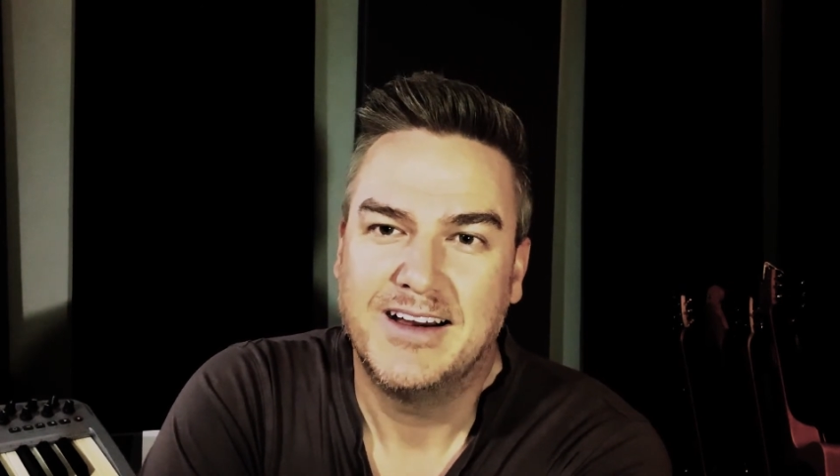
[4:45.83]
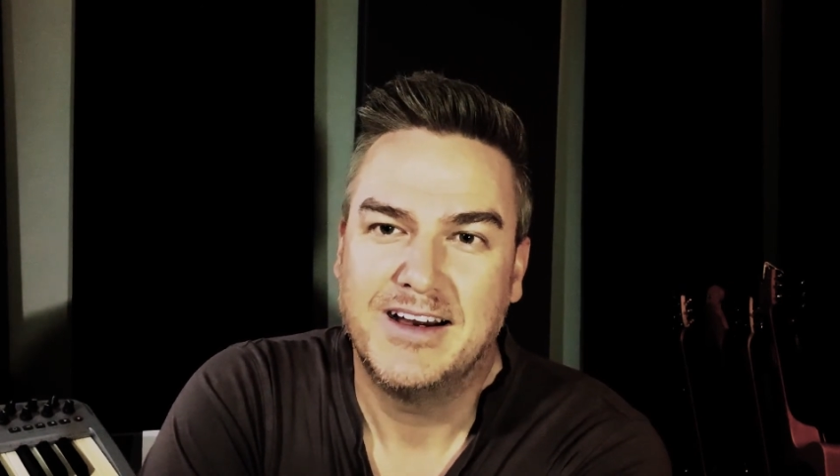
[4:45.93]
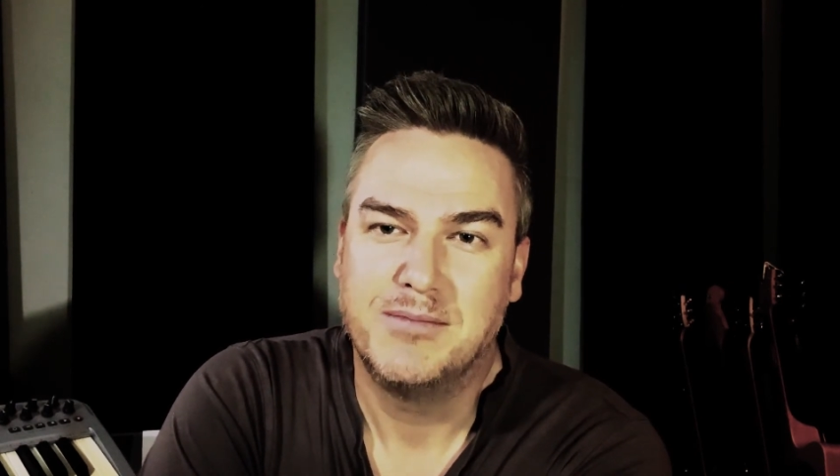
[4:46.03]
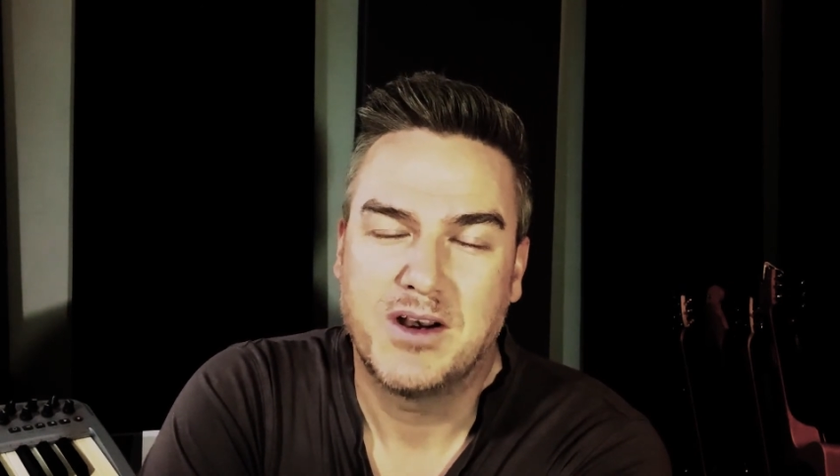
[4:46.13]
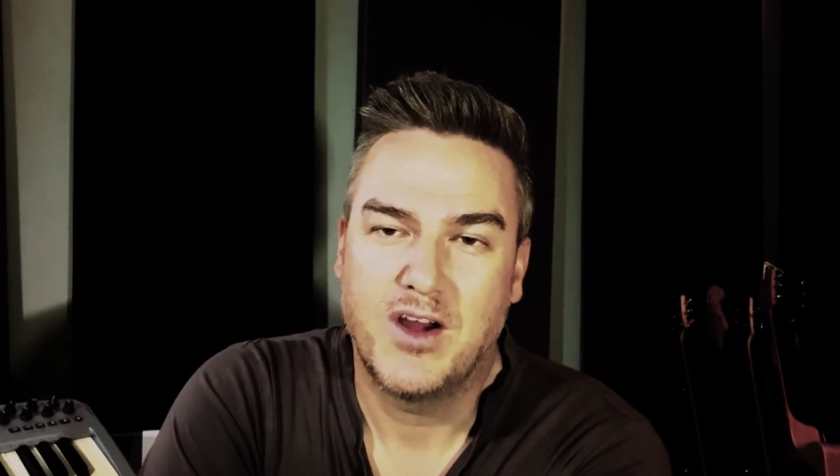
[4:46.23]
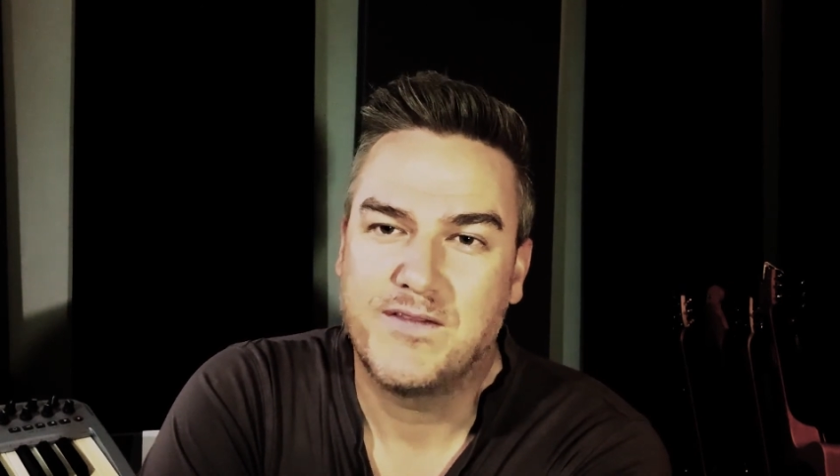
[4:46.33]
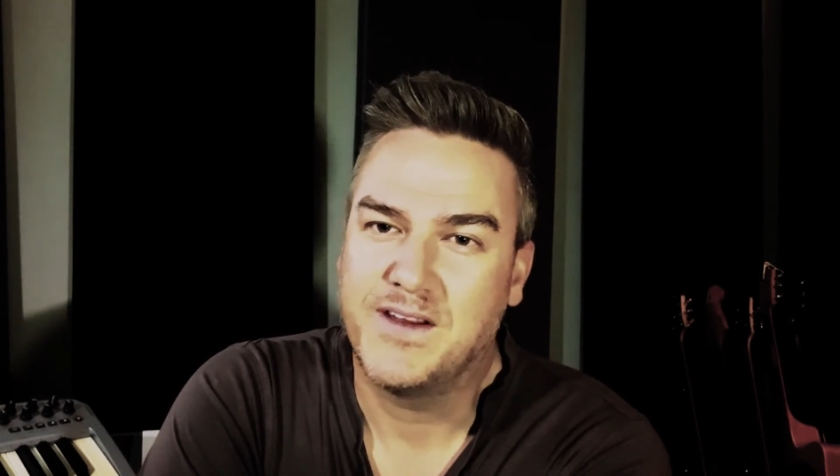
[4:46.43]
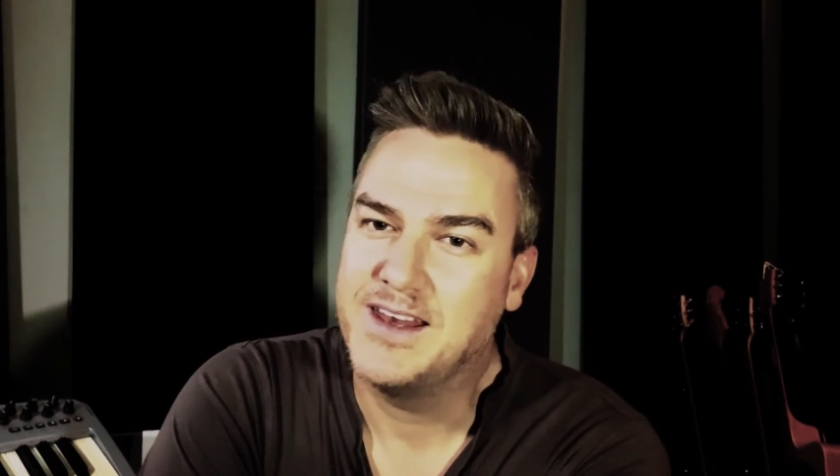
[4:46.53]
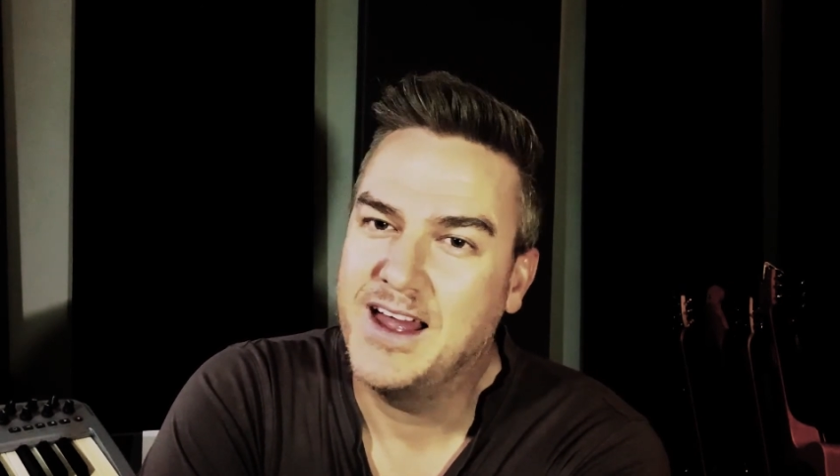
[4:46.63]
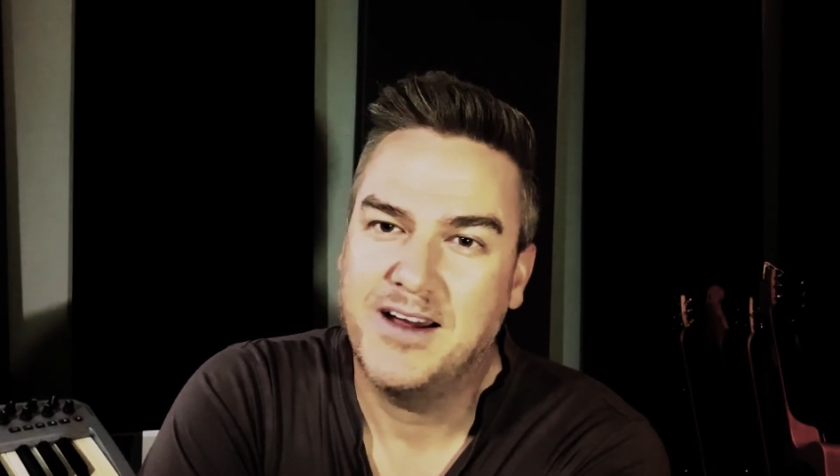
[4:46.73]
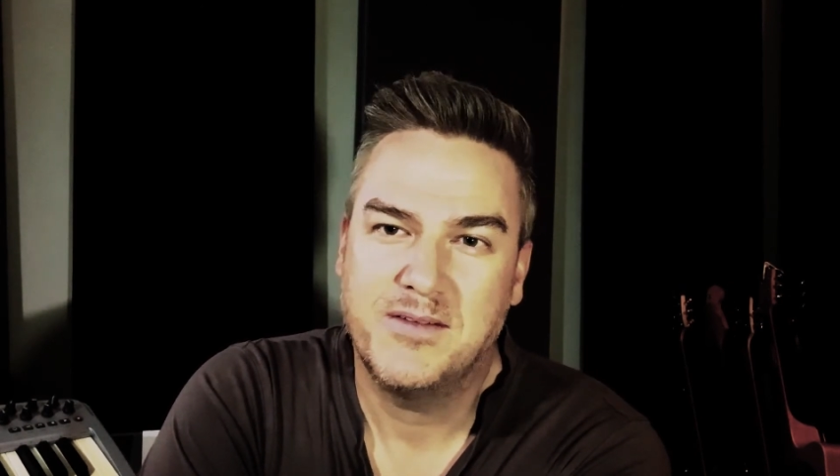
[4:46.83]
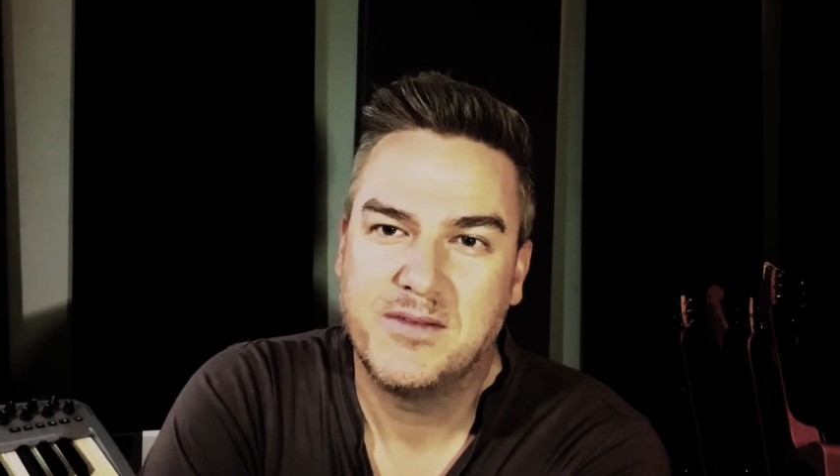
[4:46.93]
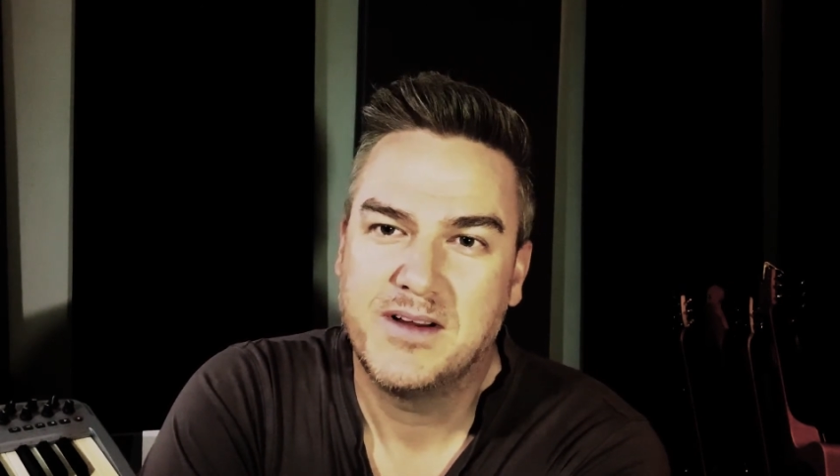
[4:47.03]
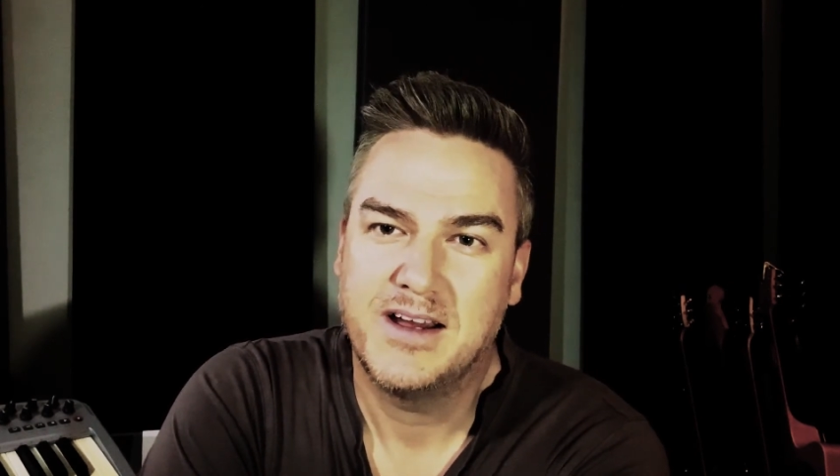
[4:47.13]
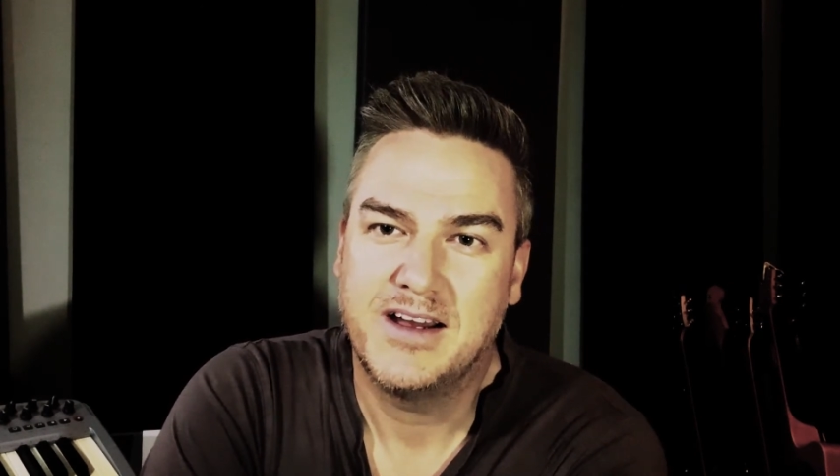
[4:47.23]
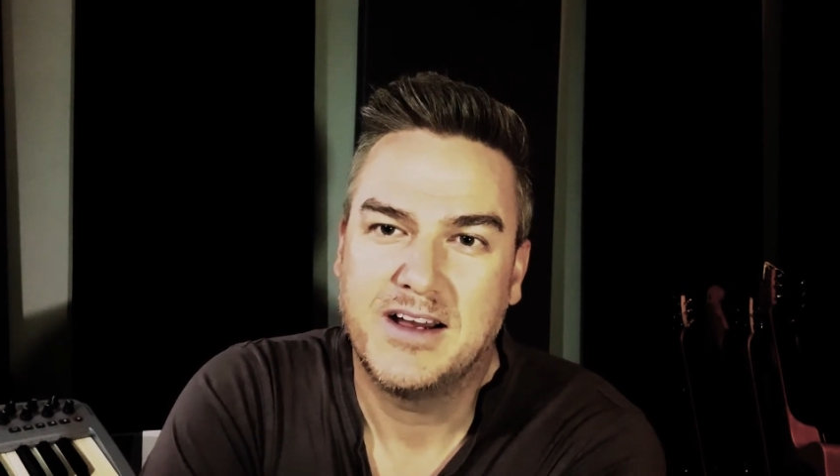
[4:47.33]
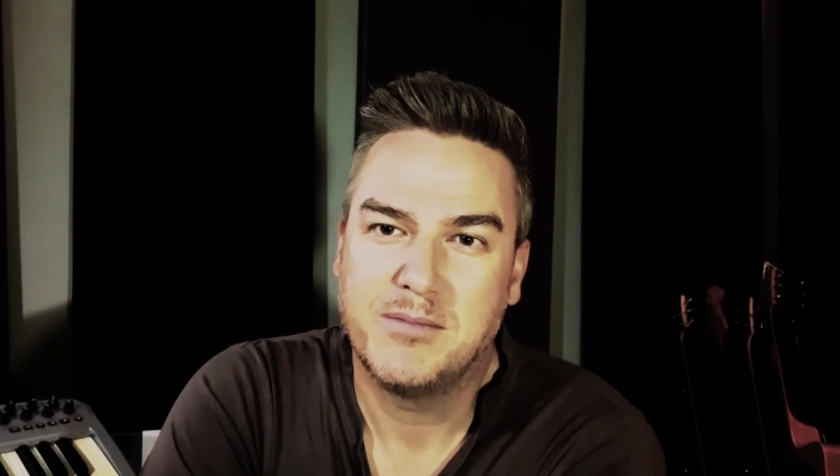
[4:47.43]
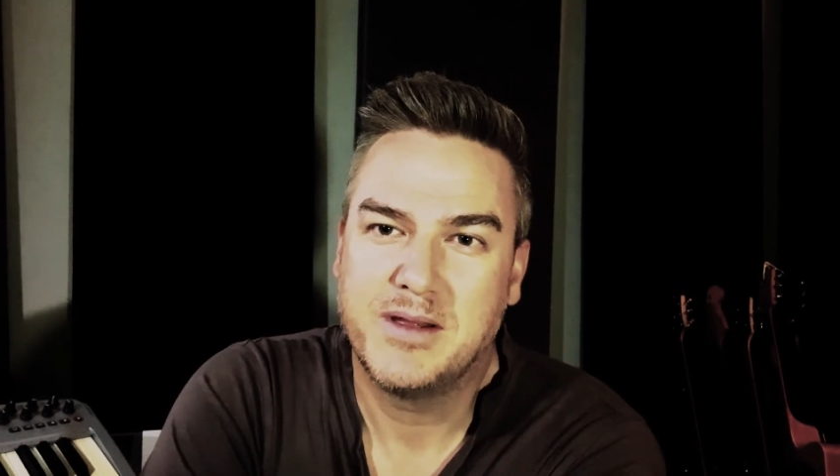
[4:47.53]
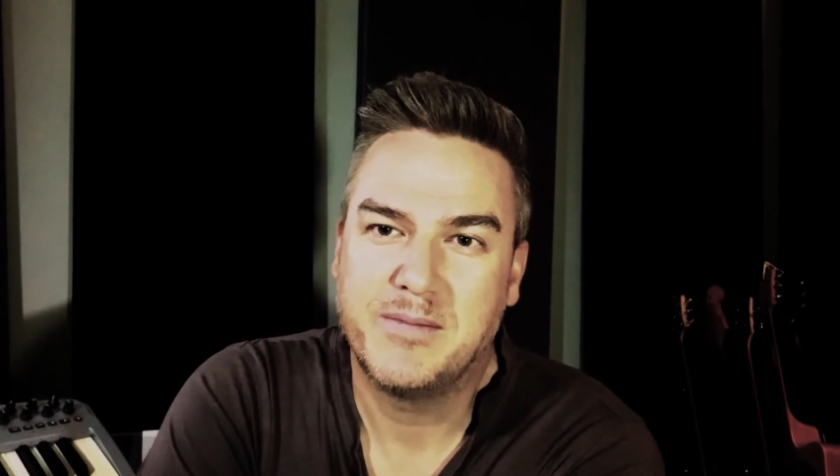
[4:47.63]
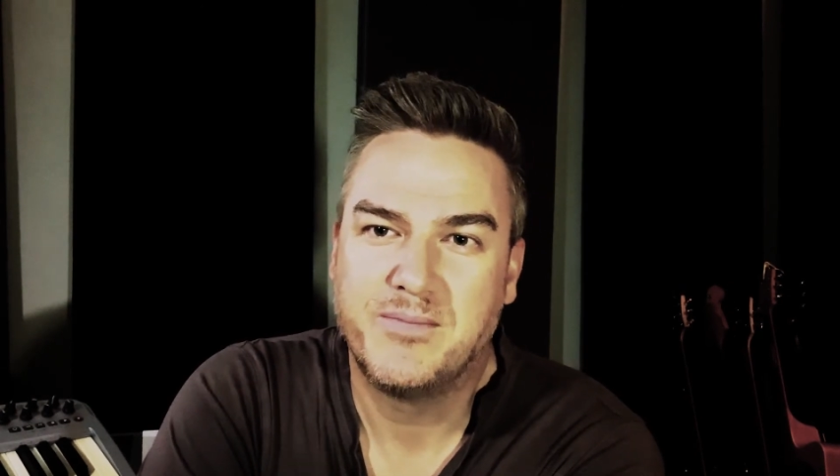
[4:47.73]
but hopefully now
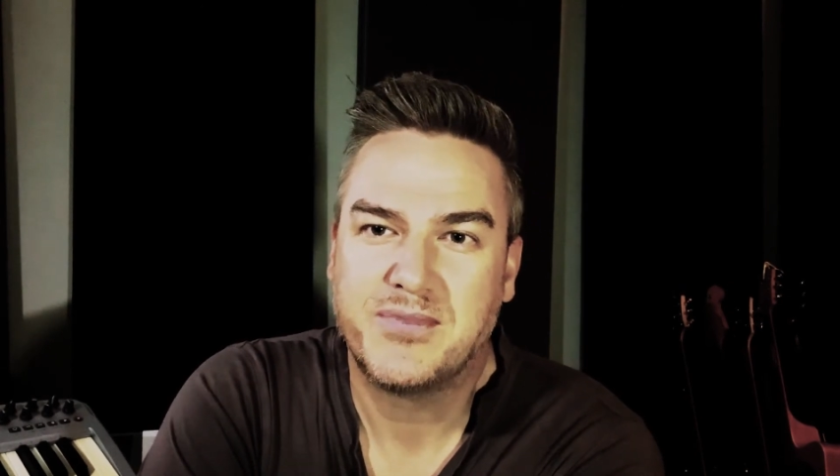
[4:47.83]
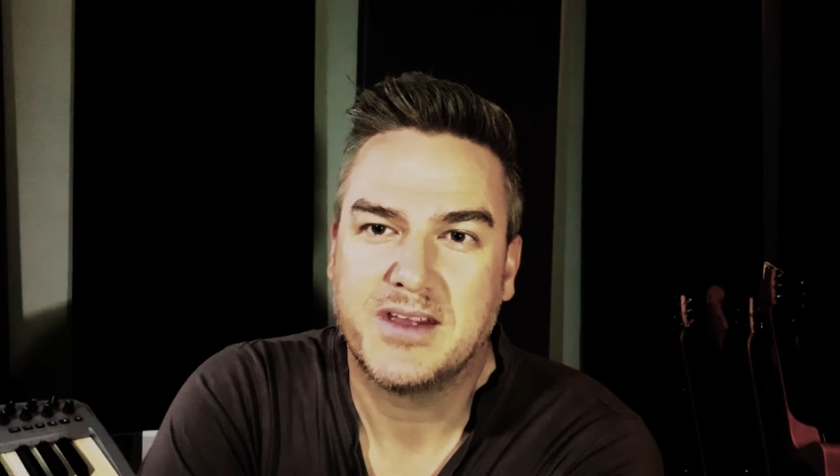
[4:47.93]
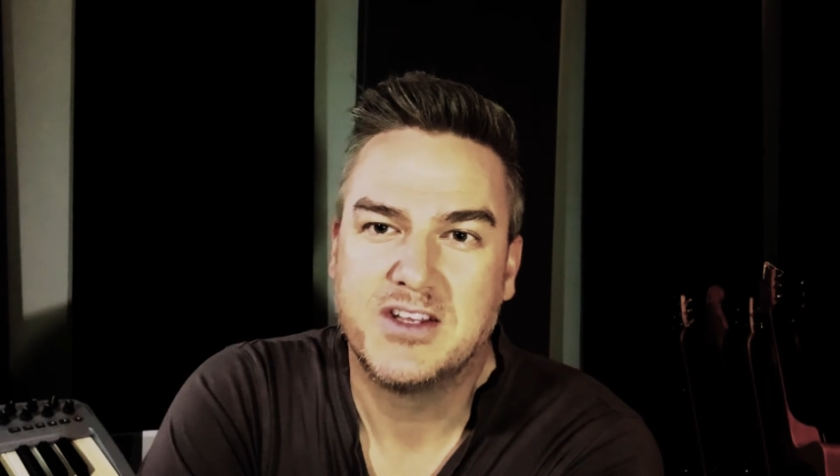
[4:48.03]
it'll be